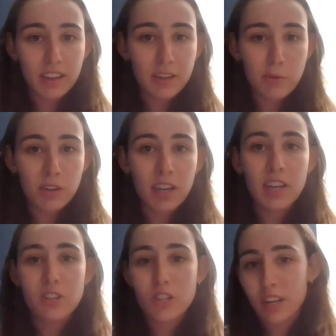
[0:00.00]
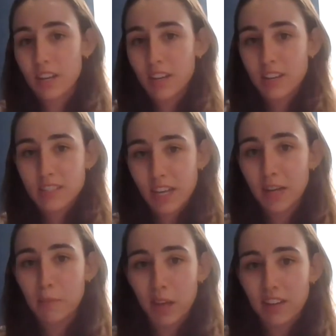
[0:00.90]
communication and
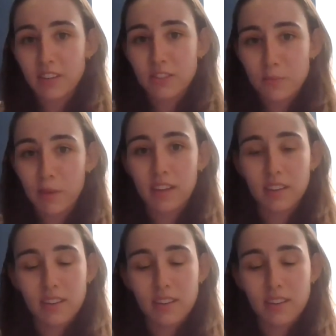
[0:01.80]
data management.